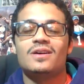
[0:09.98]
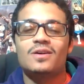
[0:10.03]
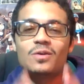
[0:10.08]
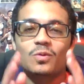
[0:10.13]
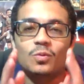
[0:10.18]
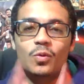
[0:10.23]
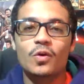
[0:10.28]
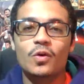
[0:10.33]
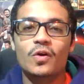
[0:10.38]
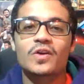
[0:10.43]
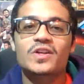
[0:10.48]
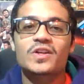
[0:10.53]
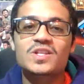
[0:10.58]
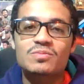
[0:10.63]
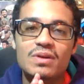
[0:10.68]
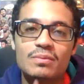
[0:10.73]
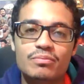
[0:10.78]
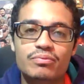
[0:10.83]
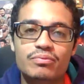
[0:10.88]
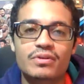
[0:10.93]
word to
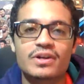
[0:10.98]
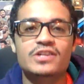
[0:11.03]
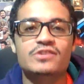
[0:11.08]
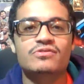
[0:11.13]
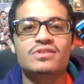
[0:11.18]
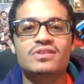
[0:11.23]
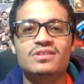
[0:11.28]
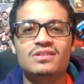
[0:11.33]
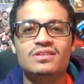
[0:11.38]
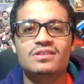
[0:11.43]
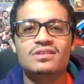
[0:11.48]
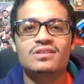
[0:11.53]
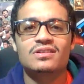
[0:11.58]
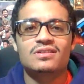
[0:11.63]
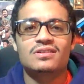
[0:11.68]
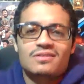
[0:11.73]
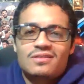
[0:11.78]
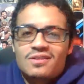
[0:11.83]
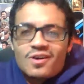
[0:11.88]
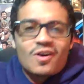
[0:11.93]
my brethren
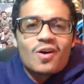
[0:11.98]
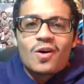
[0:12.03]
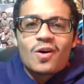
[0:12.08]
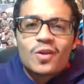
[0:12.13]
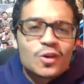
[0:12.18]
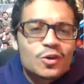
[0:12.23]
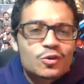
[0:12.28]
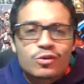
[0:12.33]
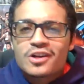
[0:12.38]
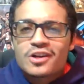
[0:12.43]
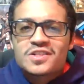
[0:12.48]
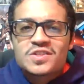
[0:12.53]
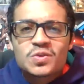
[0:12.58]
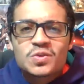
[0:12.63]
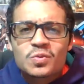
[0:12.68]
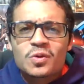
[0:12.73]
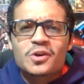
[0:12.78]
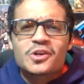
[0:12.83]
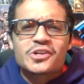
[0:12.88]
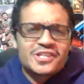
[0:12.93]
all across the
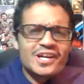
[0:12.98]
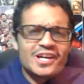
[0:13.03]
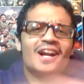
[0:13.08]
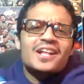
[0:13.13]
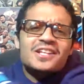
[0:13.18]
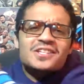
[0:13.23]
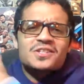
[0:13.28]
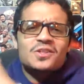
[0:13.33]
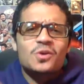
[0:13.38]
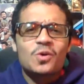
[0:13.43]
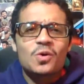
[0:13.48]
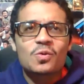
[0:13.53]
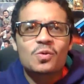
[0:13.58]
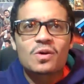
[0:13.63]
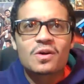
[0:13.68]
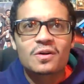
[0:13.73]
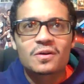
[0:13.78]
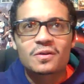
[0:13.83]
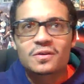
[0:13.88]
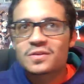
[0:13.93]
world. Shout out to the whole
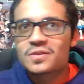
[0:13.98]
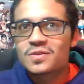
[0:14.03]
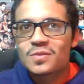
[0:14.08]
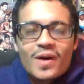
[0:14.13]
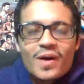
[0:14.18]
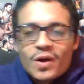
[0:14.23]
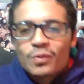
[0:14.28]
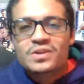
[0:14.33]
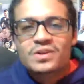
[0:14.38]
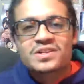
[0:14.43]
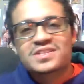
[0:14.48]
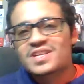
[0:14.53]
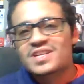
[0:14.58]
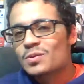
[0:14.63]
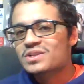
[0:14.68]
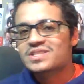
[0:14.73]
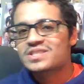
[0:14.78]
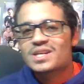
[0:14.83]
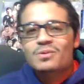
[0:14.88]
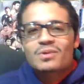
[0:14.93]
world, no matter what city,
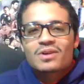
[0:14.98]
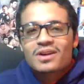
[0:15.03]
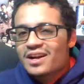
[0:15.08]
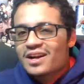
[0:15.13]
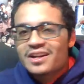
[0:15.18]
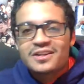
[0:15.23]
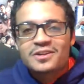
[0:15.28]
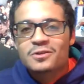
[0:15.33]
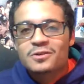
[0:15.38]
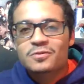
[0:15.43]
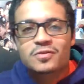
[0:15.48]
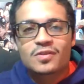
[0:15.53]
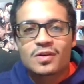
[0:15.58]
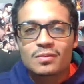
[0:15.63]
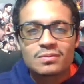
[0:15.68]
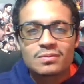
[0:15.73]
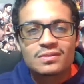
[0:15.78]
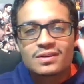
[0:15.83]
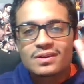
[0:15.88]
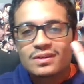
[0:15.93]
what state, what continent you're
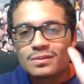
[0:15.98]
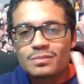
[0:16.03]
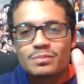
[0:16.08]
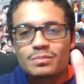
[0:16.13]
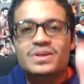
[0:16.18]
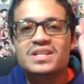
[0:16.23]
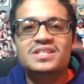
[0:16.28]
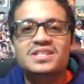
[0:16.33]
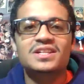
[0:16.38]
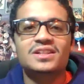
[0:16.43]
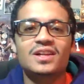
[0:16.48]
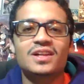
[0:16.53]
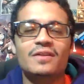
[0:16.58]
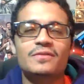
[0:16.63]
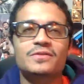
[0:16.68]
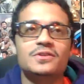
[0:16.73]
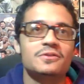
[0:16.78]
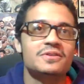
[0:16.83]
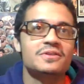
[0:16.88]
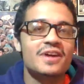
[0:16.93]
from. BT
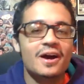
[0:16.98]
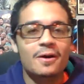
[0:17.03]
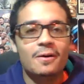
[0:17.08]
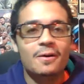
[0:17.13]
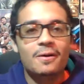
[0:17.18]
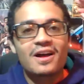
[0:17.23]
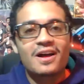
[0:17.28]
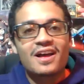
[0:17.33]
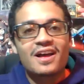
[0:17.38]
loves you. Now,